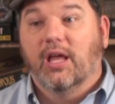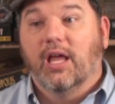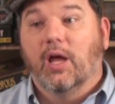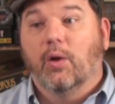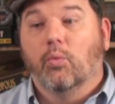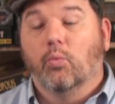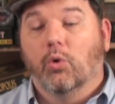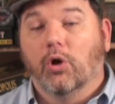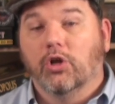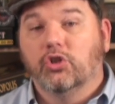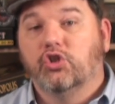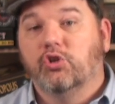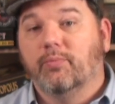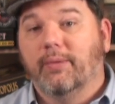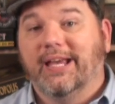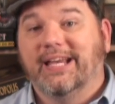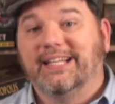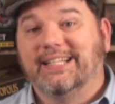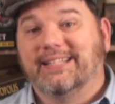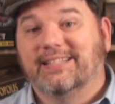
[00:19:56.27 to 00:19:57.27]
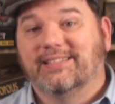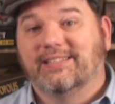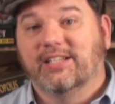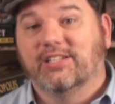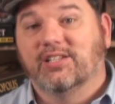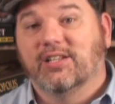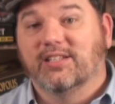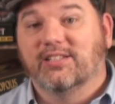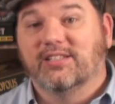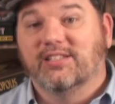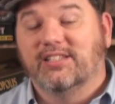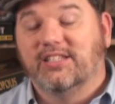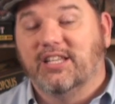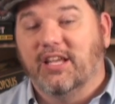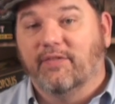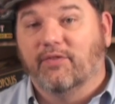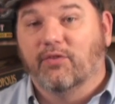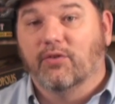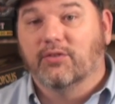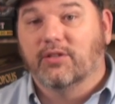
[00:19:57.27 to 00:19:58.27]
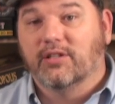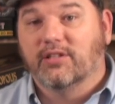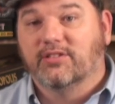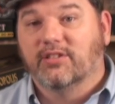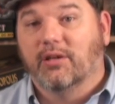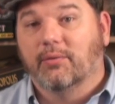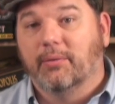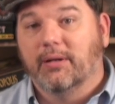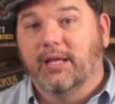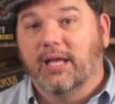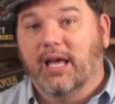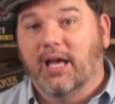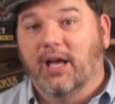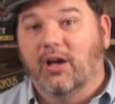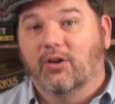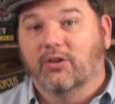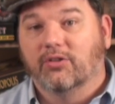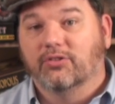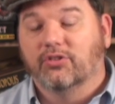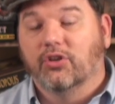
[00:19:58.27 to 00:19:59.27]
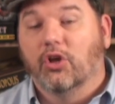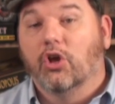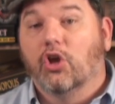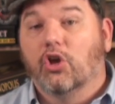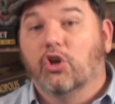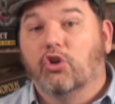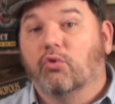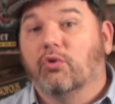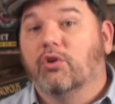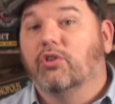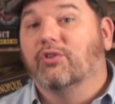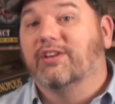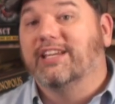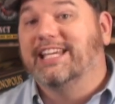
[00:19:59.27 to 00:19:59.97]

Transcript: And once you make a decision that's different than somebody else, you're either